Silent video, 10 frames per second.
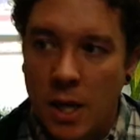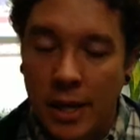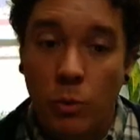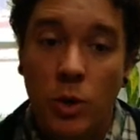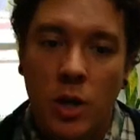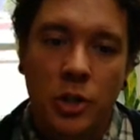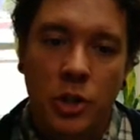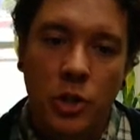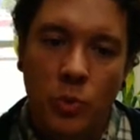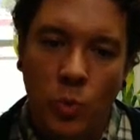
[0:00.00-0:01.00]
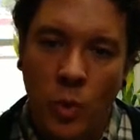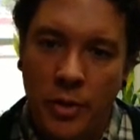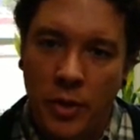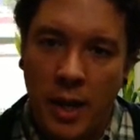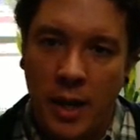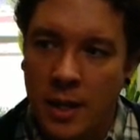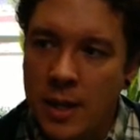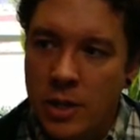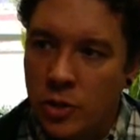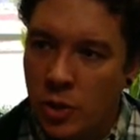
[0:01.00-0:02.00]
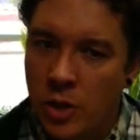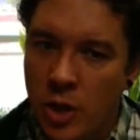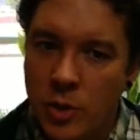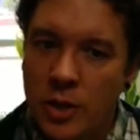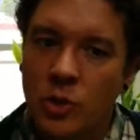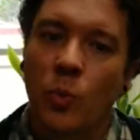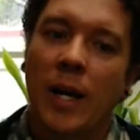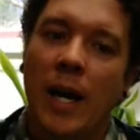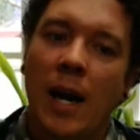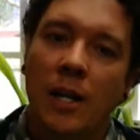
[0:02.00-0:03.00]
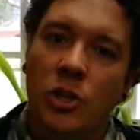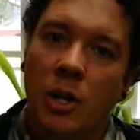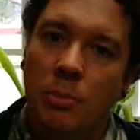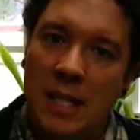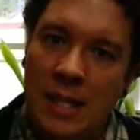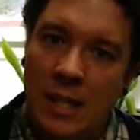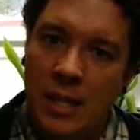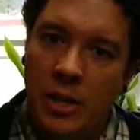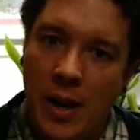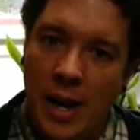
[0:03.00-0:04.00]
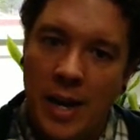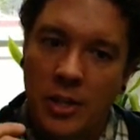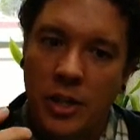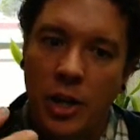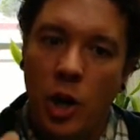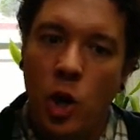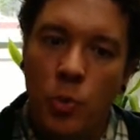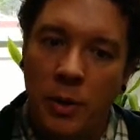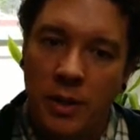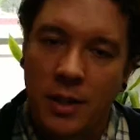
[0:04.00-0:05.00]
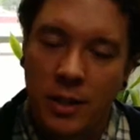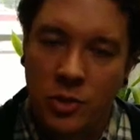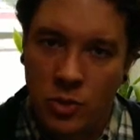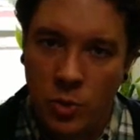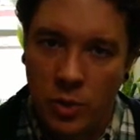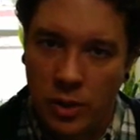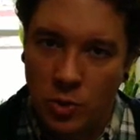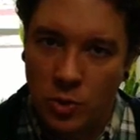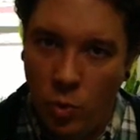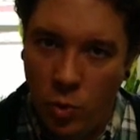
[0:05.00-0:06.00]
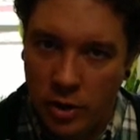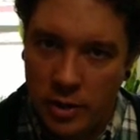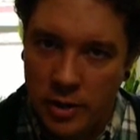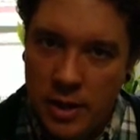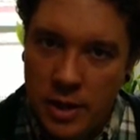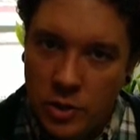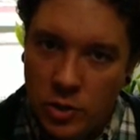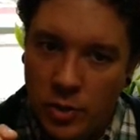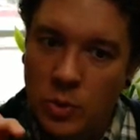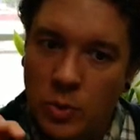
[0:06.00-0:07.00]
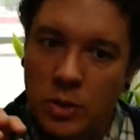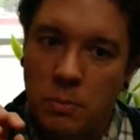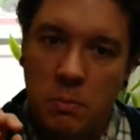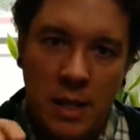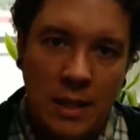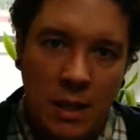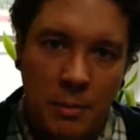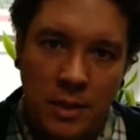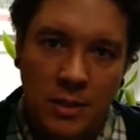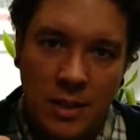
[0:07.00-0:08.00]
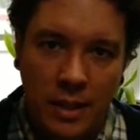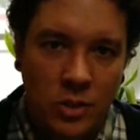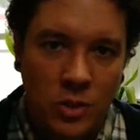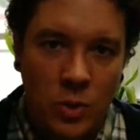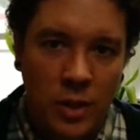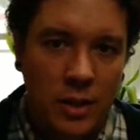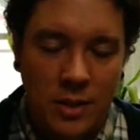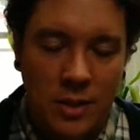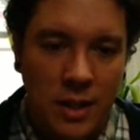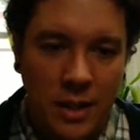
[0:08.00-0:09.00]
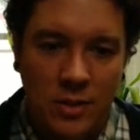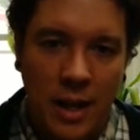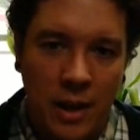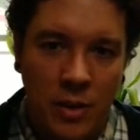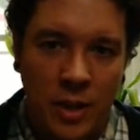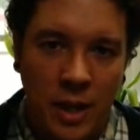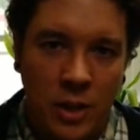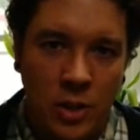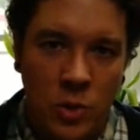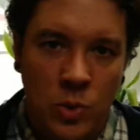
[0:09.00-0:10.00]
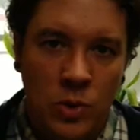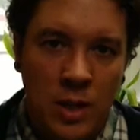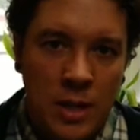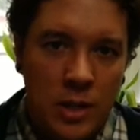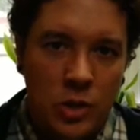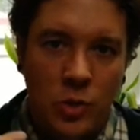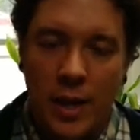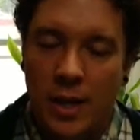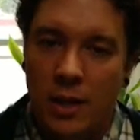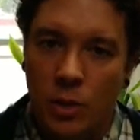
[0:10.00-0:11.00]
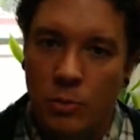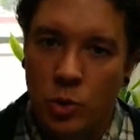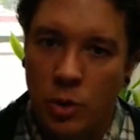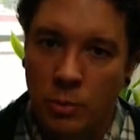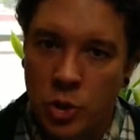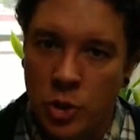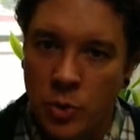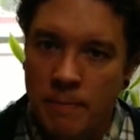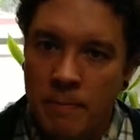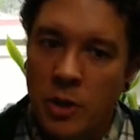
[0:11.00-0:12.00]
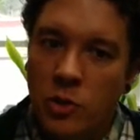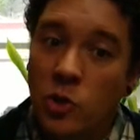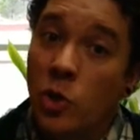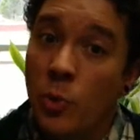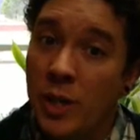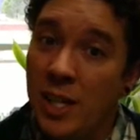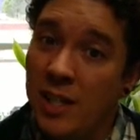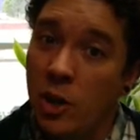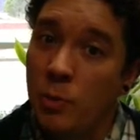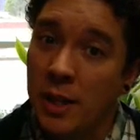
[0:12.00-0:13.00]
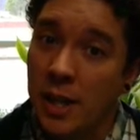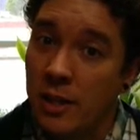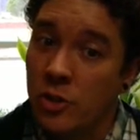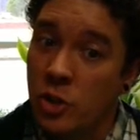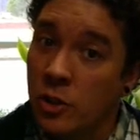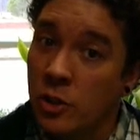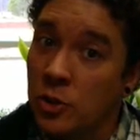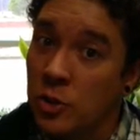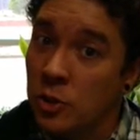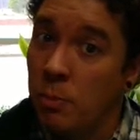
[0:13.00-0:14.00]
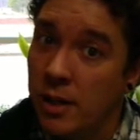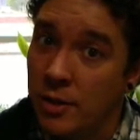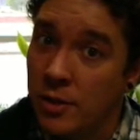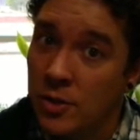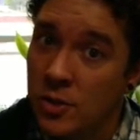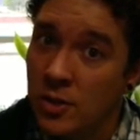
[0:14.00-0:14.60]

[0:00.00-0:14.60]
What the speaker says: I will caution you one thing. So you noticed when I jumped in here, I actually opened a student's work. So this was BCMS test student. That's a test account that I use so I can help troubleshoot. So you would need to open like Jill Smith's.